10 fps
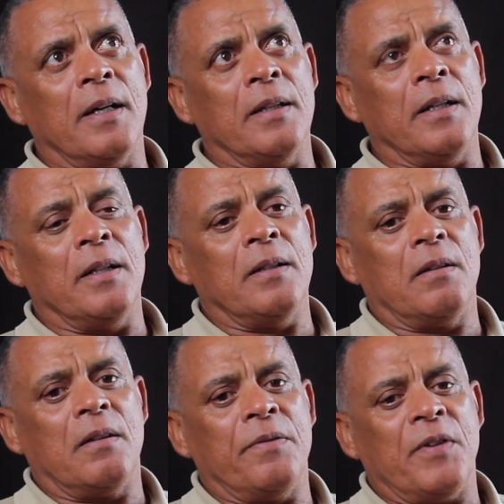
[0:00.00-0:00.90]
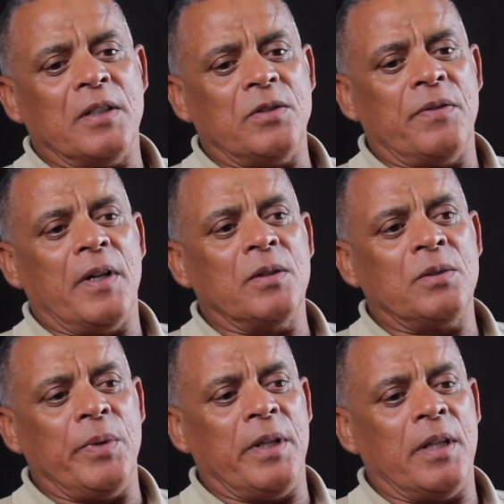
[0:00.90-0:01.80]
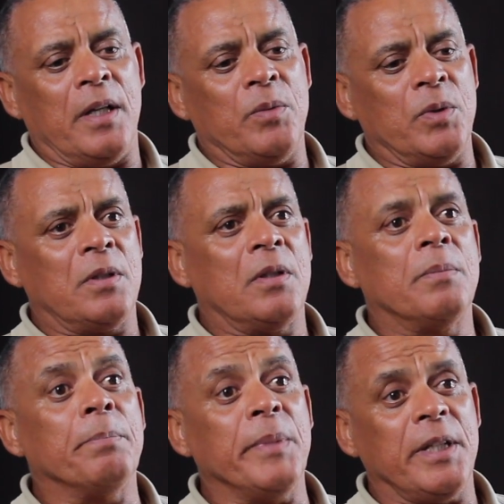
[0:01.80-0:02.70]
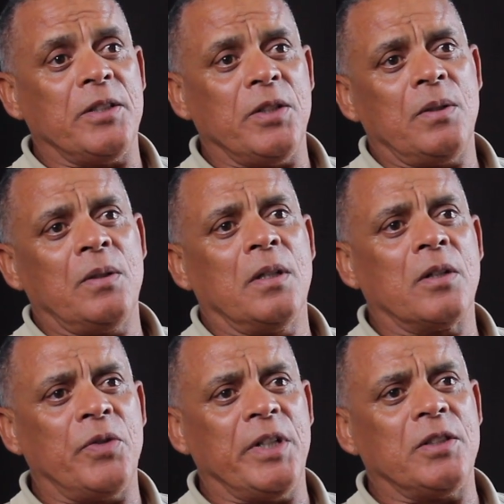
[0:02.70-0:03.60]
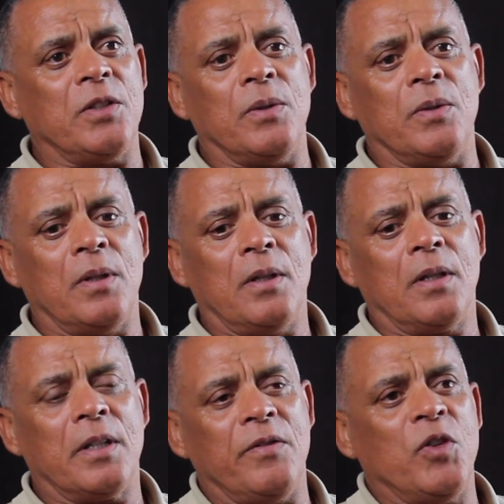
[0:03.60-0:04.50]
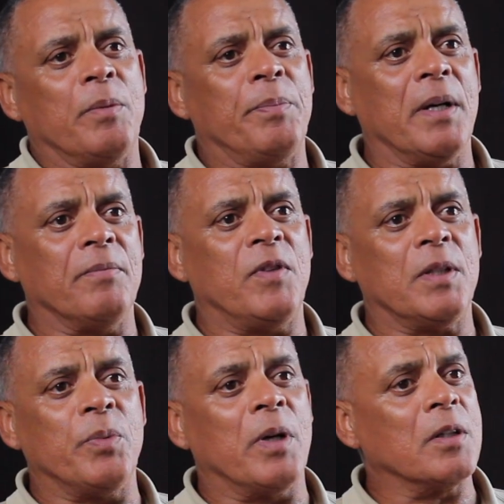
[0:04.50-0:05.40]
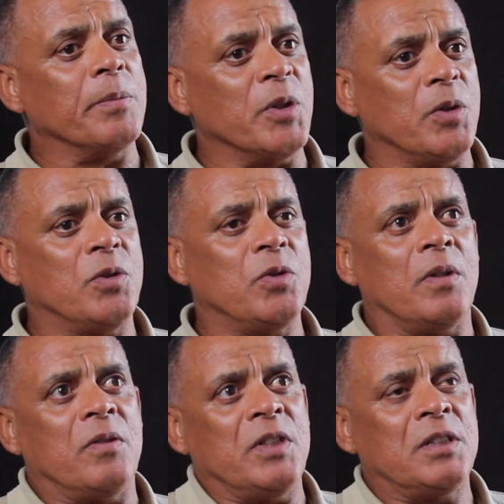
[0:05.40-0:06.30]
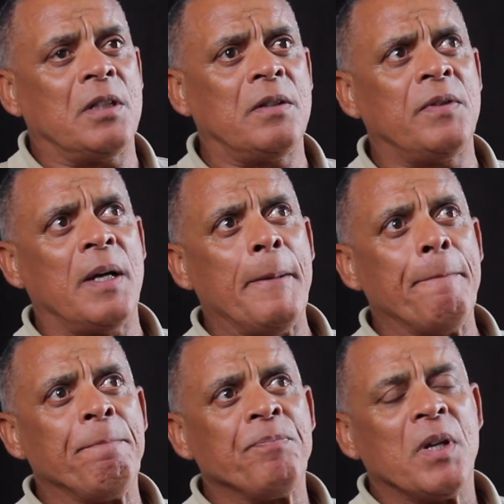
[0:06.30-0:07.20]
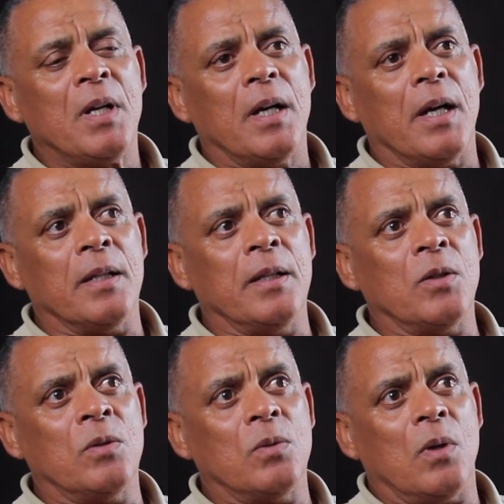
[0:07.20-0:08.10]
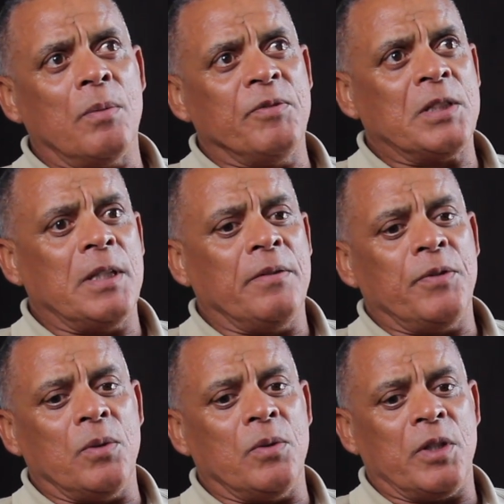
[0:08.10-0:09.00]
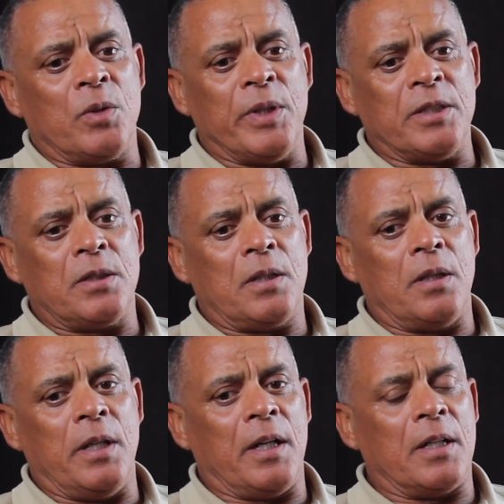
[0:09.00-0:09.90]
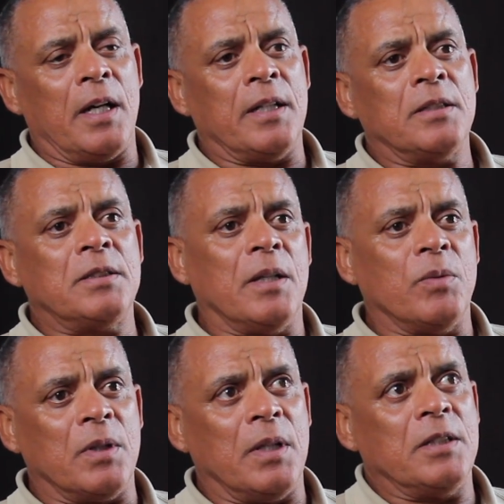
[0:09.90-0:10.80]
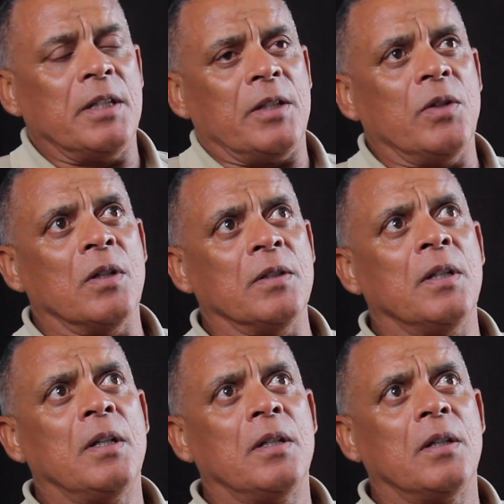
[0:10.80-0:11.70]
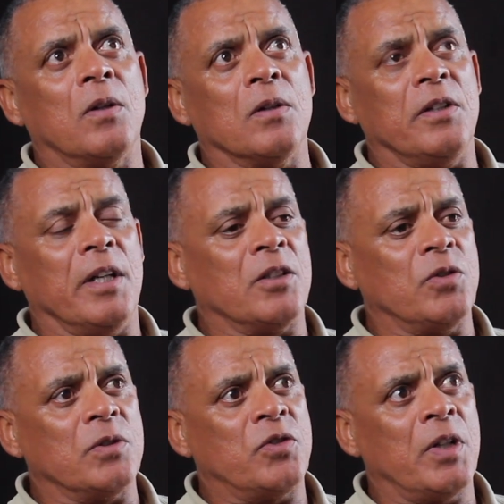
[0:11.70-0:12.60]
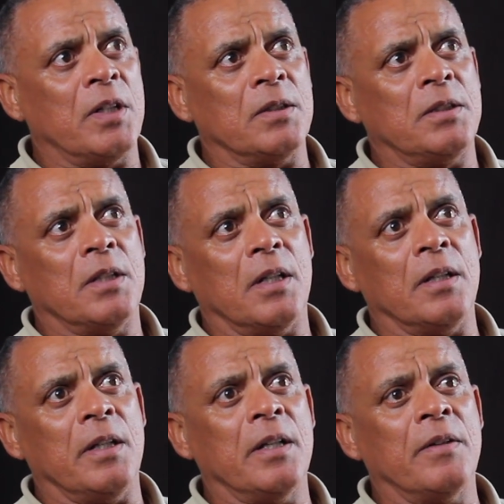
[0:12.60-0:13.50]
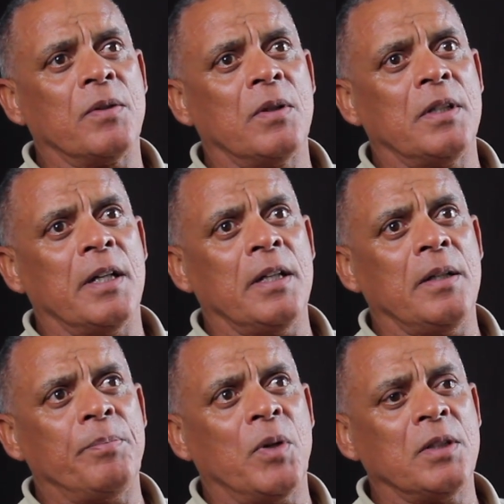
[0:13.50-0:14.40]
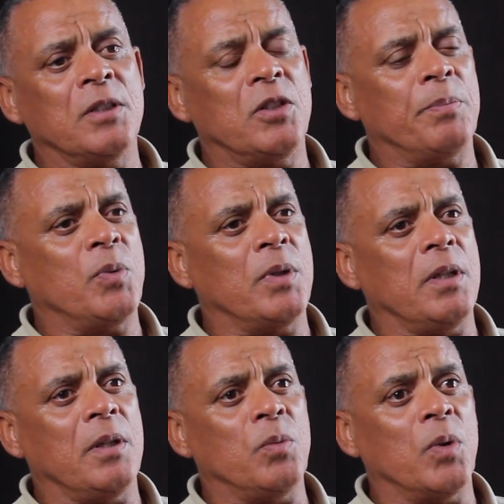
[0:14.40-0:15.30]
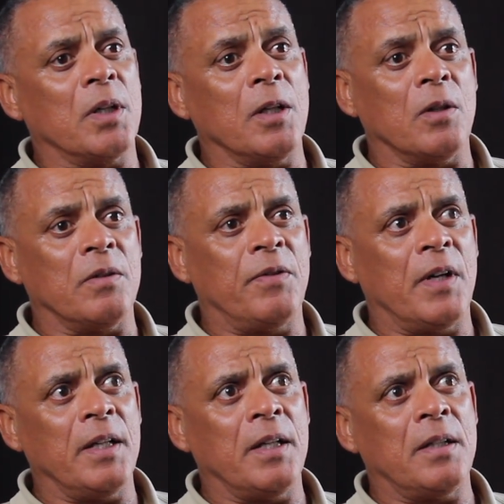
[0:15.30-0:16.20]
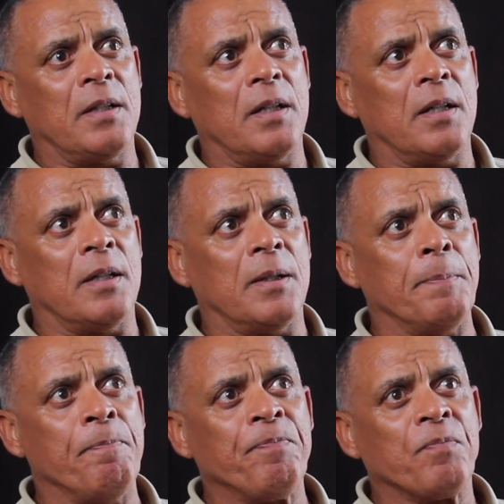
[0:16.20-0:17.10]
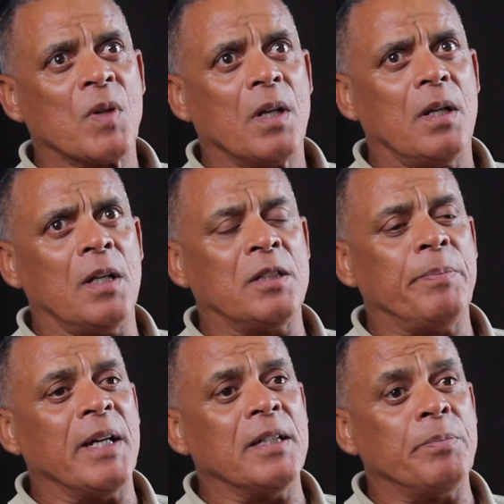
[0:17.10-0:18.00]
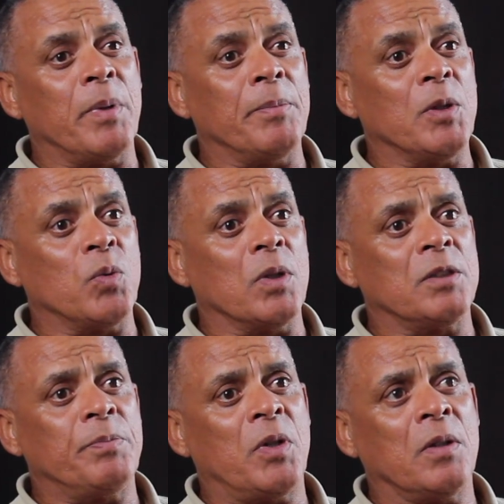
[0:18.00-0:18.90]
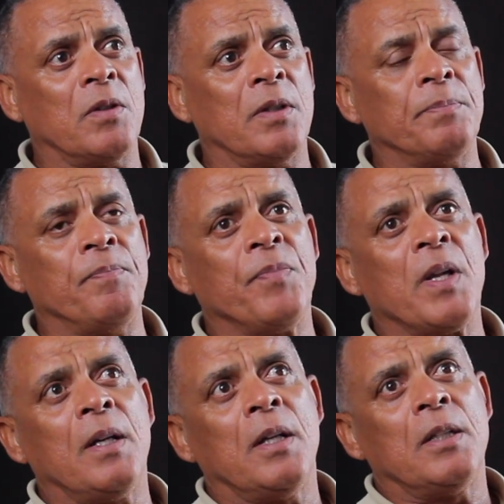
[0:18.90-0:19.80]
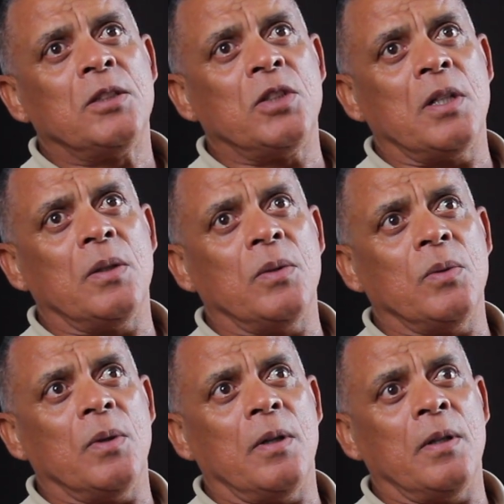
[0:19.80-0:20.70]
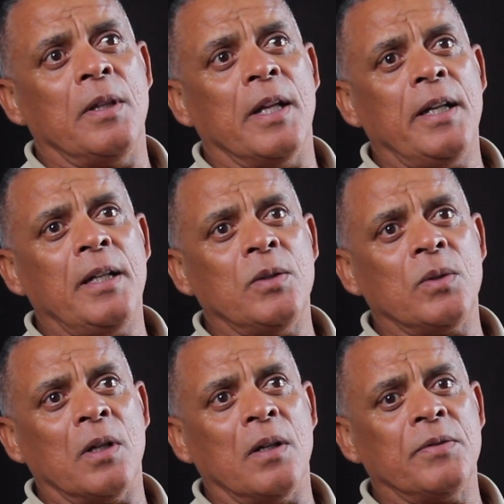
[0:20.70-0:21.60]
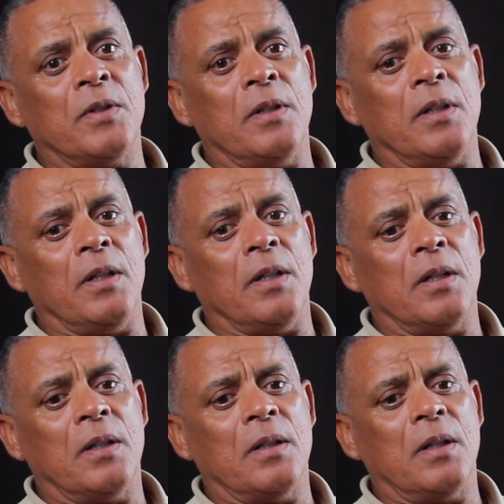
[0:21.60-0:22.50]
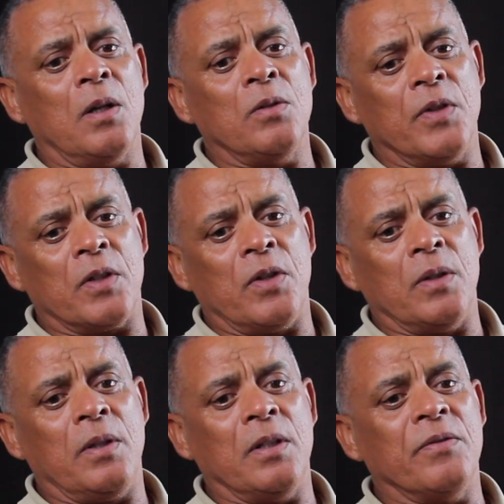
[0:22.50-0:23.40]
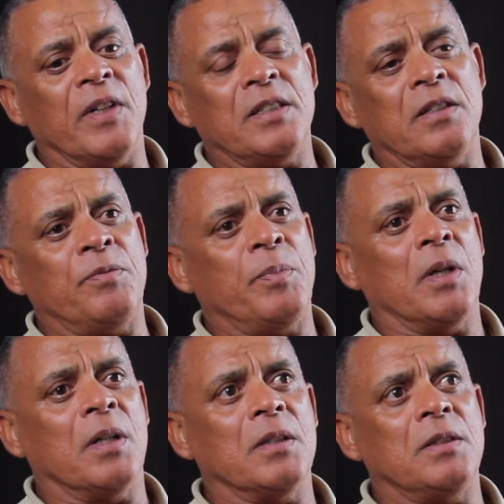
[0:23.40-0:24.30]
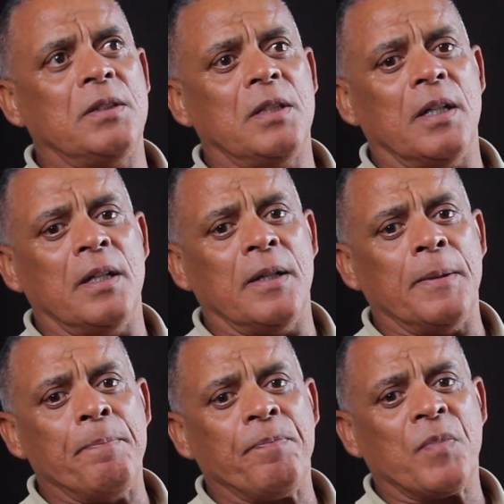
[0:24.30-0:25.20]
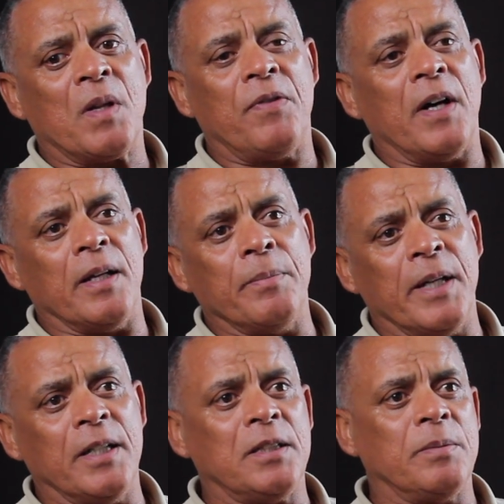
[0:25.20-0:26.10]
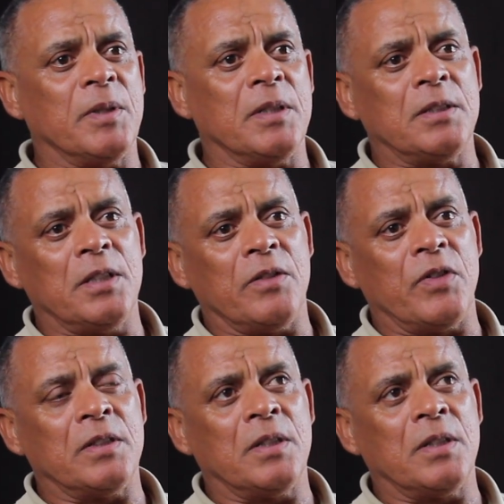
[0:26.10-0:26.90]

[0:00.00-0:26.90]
And then the front of house where they would meet you, greet you, give you a pamphlet welcoming you to the reserve. And then obviously, if you request their guidance, they will then take you on the actual trails. And then I've got a partnership with the Working on Fire expanded public works program. So they look after the overgrowth, invasive plants, fire management, etc.